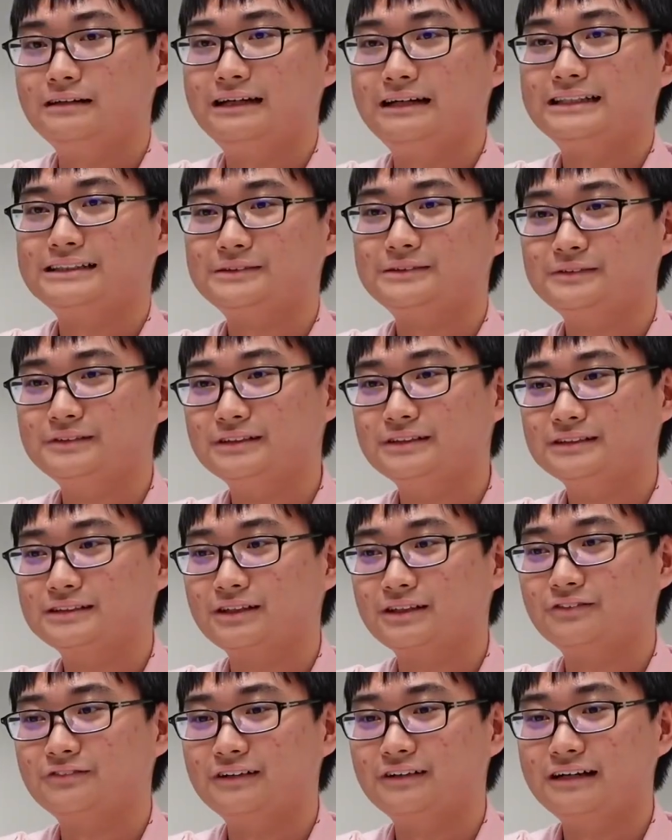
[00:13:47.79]
experience
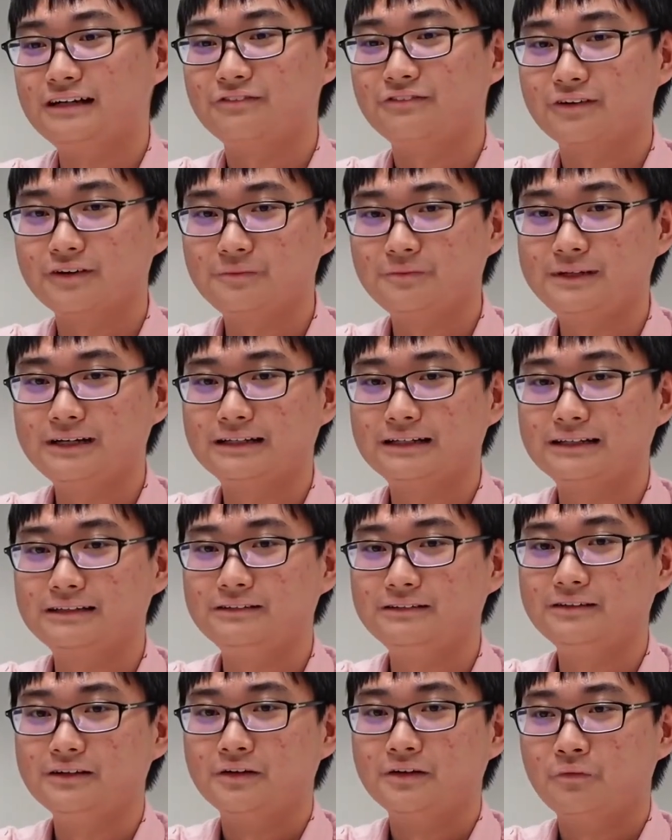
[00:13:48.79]
of FYP, I
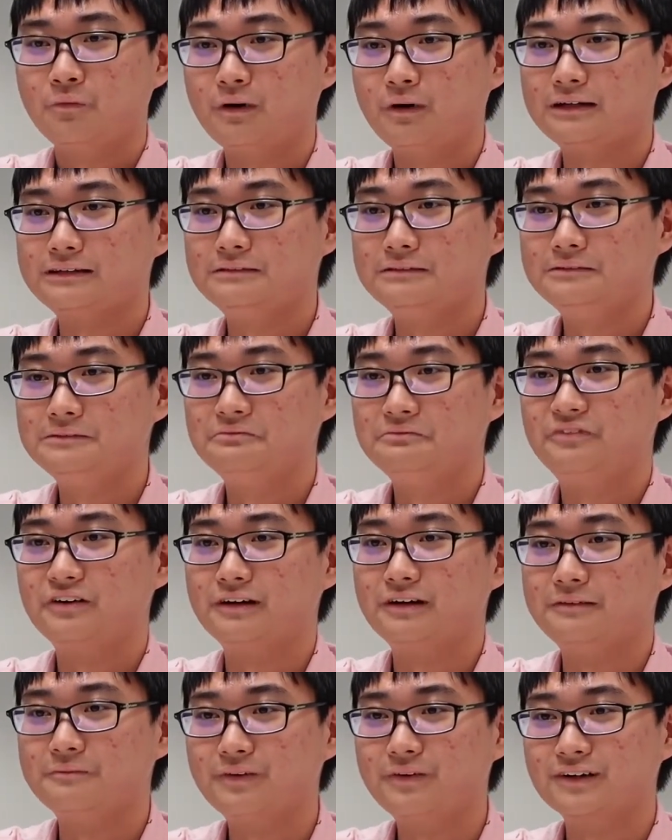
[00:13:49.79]
think one
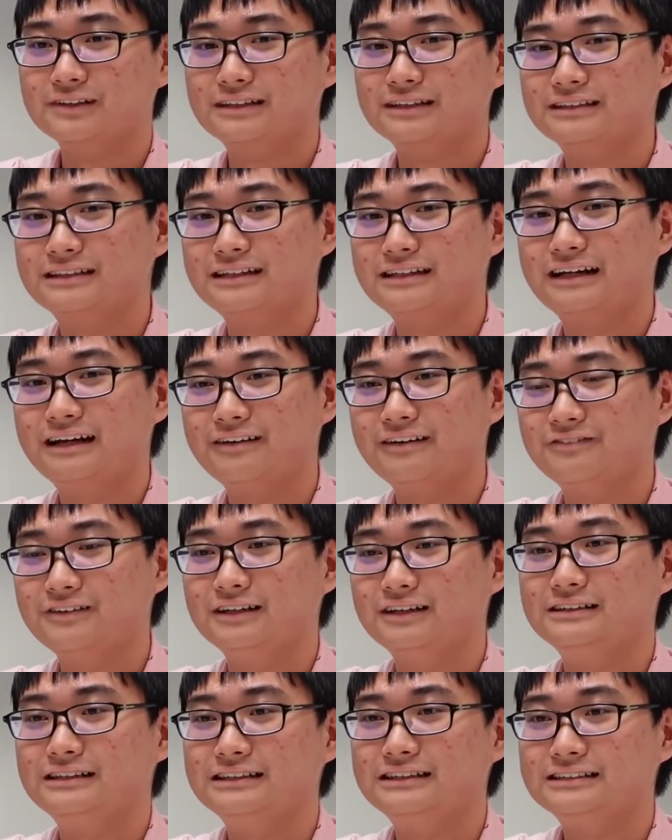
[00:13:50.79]
very important thing that I've
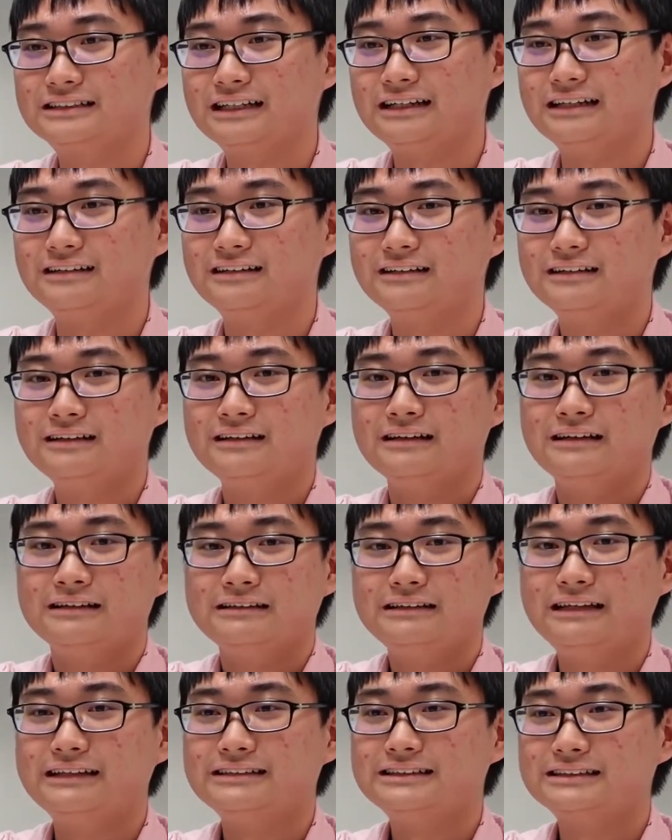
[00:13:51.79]
learned is that
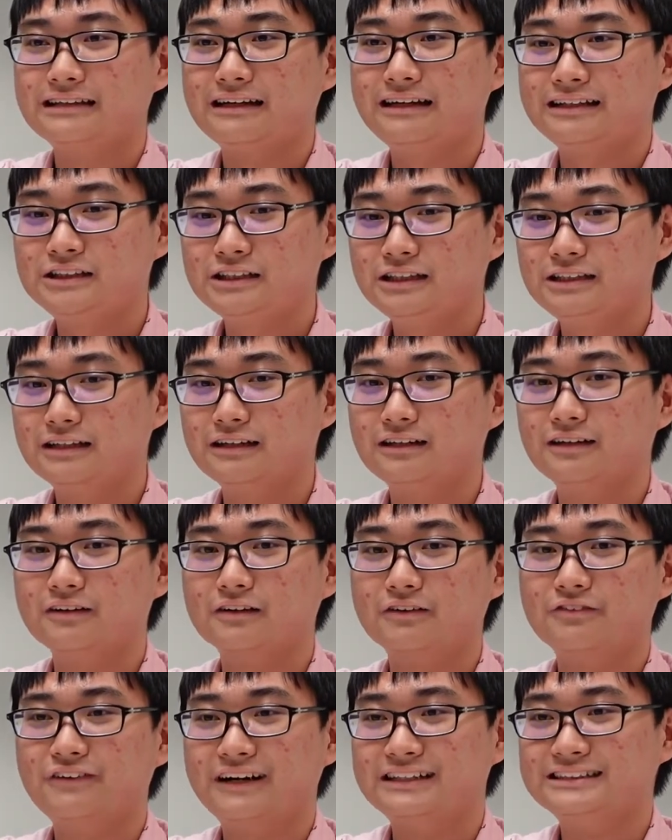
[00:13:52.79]
there's actually a lot
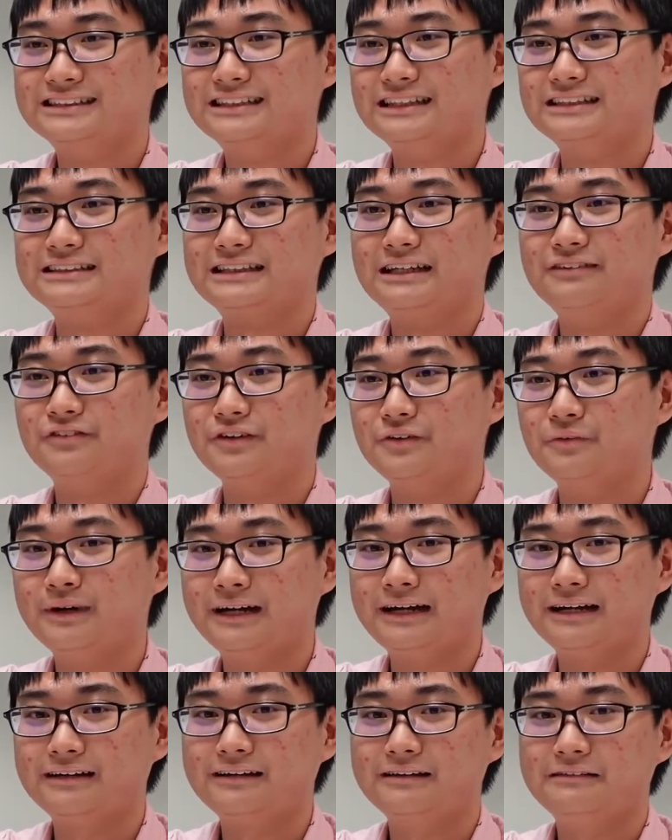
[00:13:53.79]
of answers
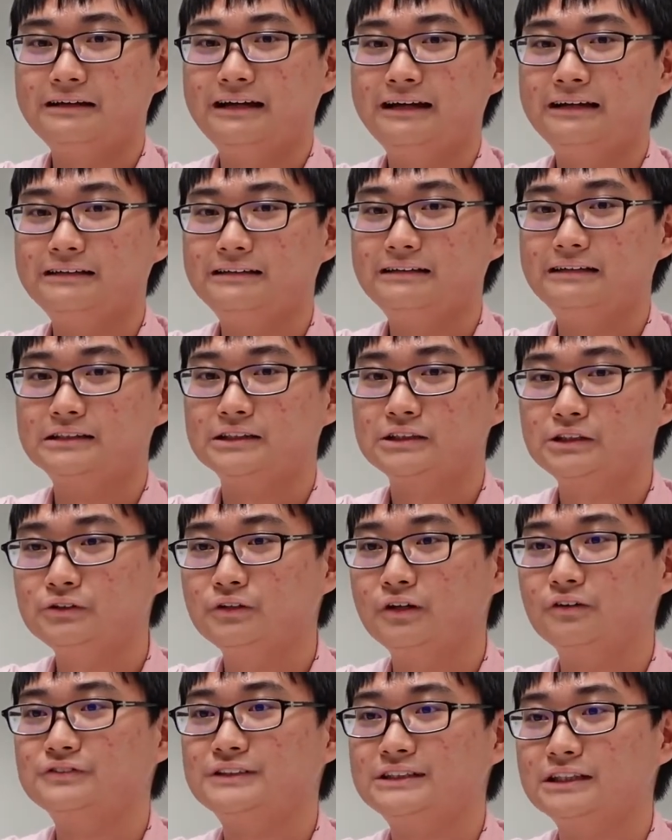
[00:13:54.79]
everywhere. And the skill
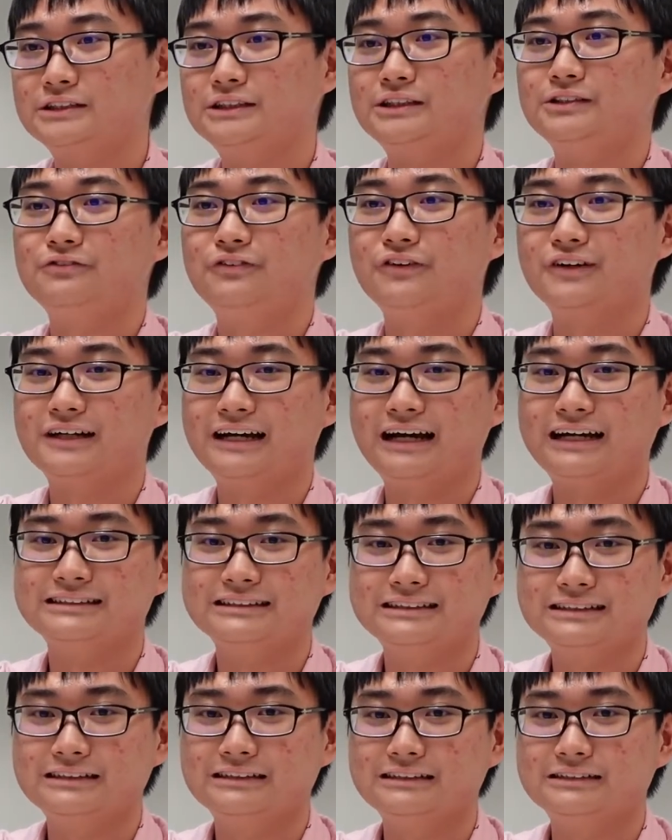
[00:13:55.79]
of searching for the
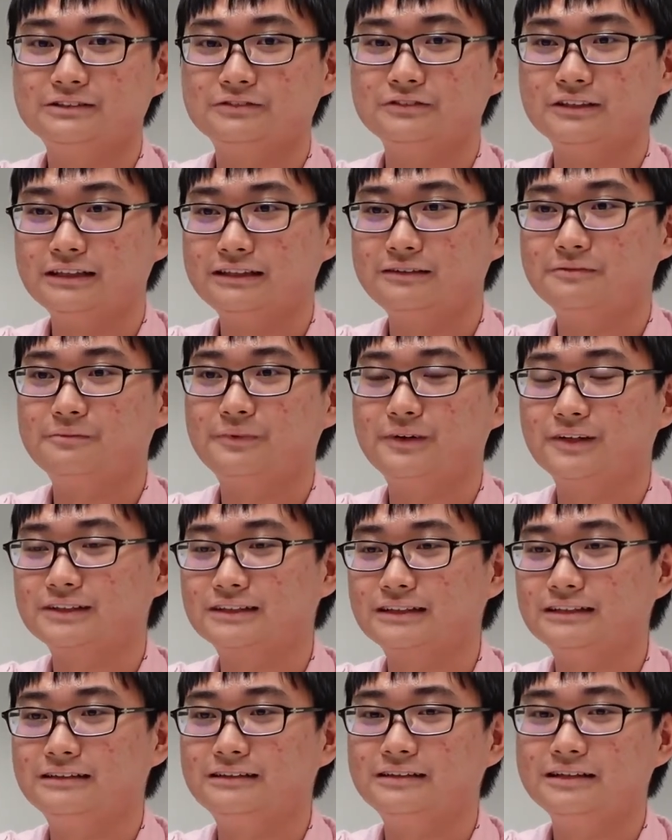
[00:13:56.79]
answer is really
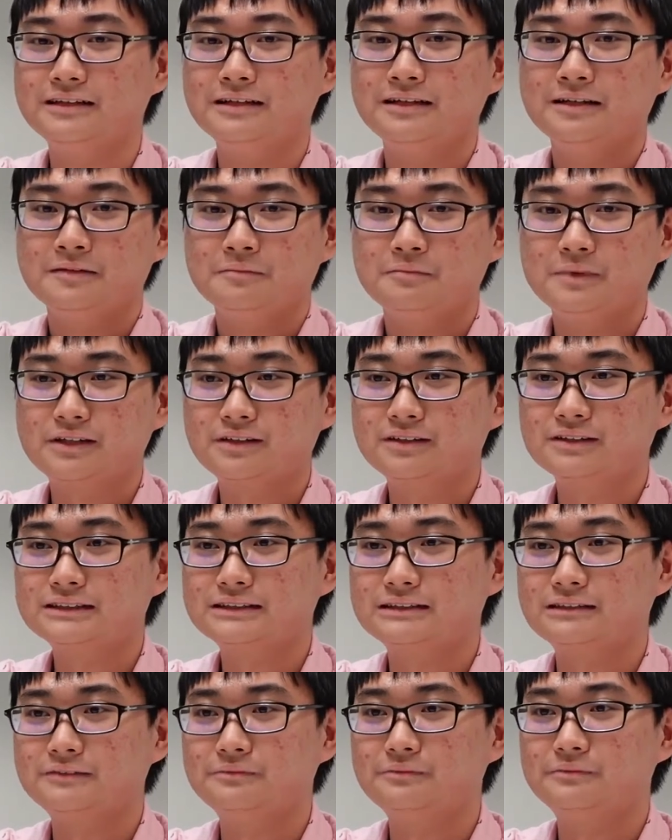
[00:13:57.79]
important.
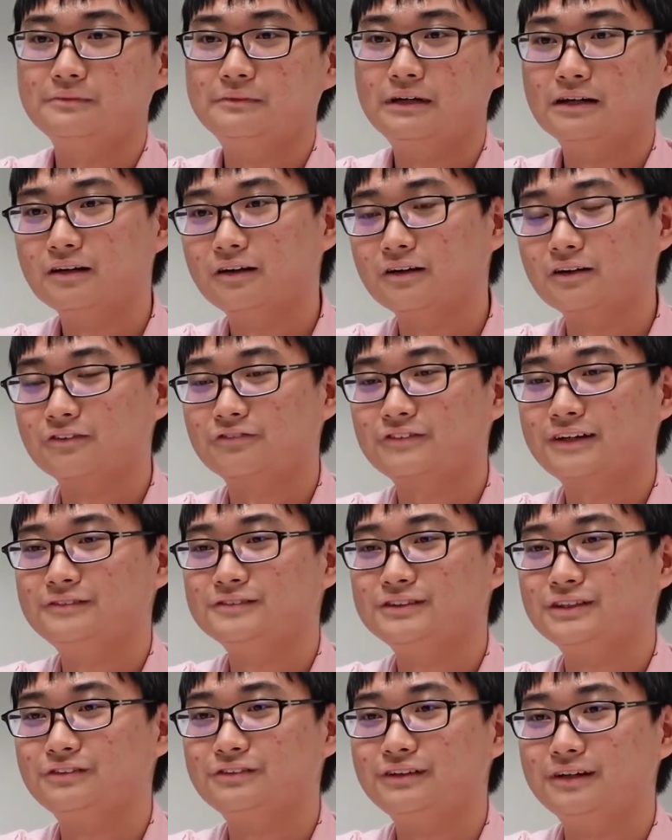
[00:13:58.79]
Because a lot of times
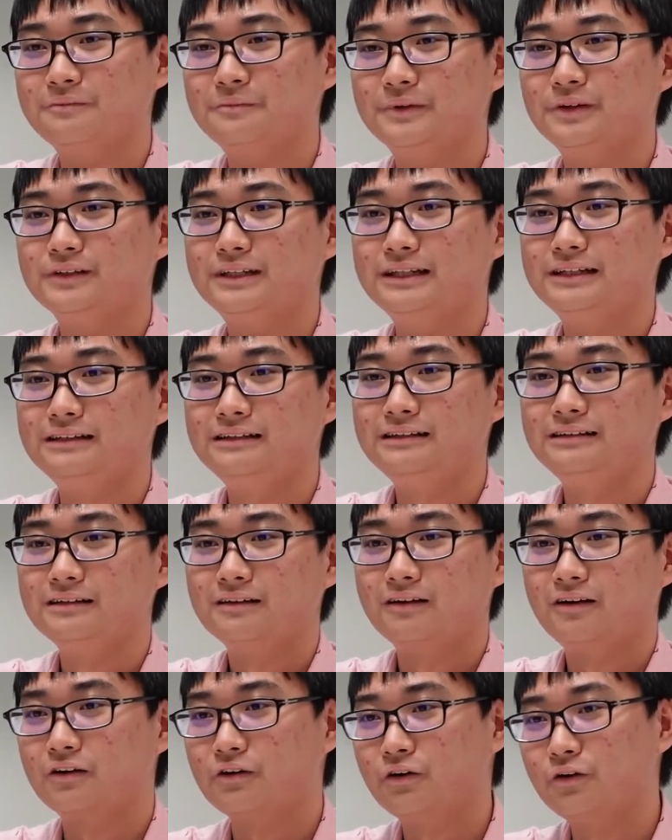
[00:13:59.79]
when we are building
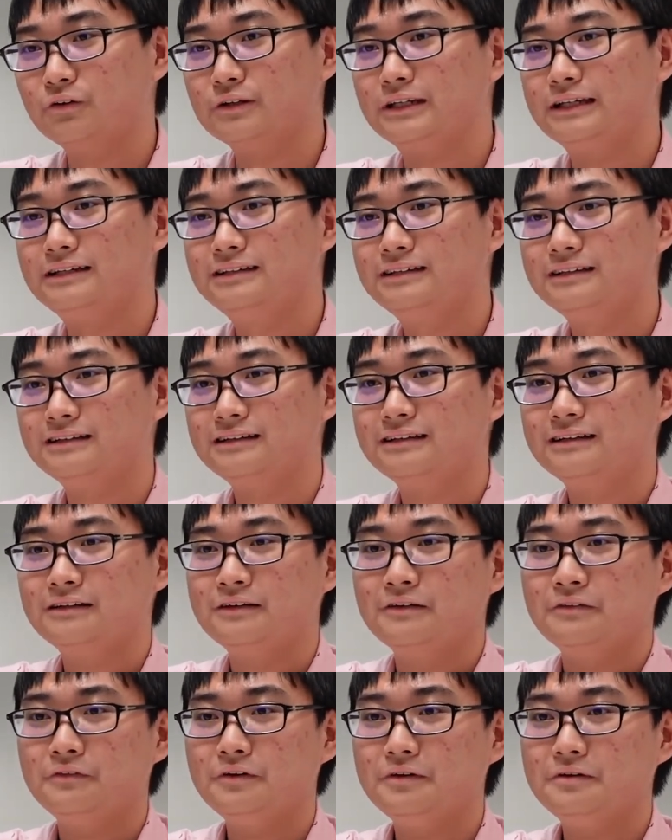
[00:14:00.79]
or coding,
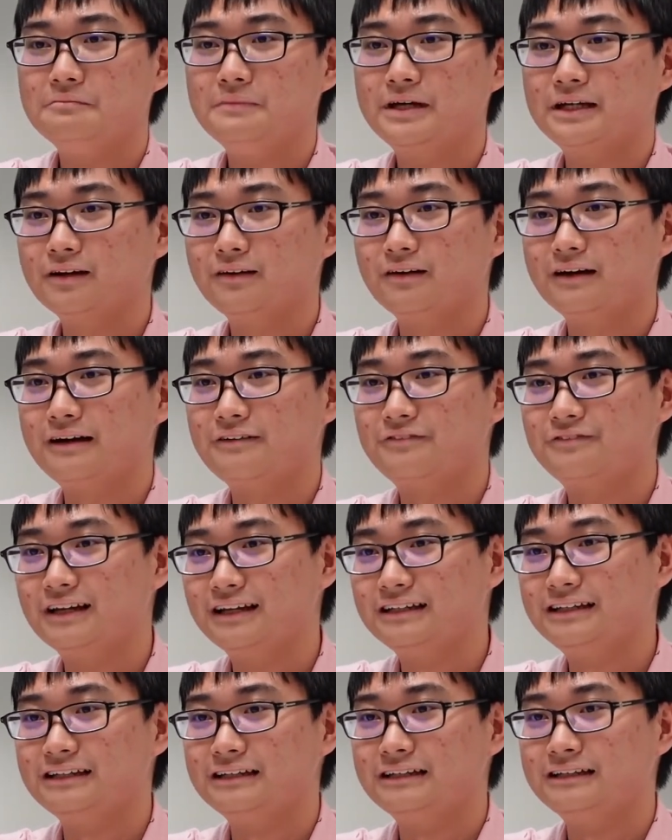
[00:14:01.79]
we may not have
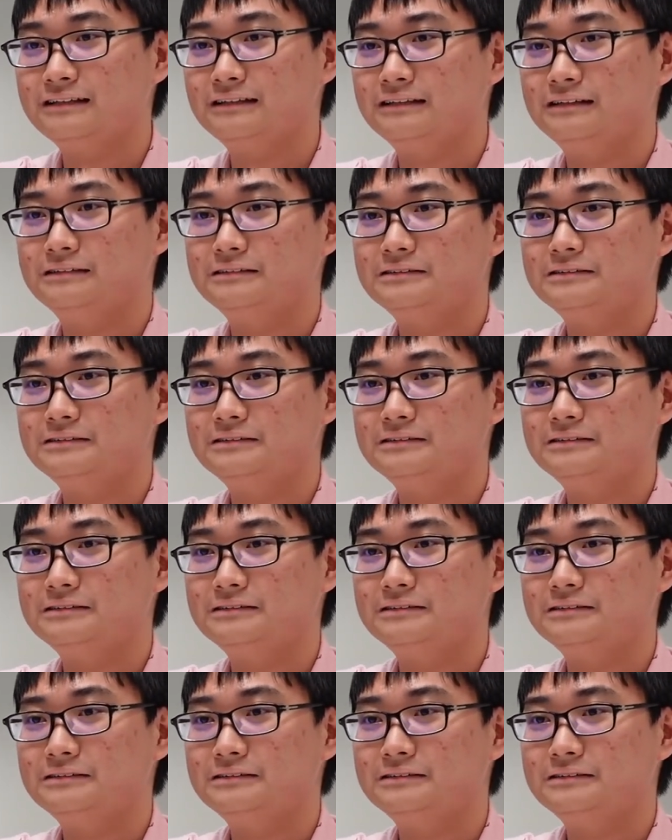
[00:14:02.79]
learned it in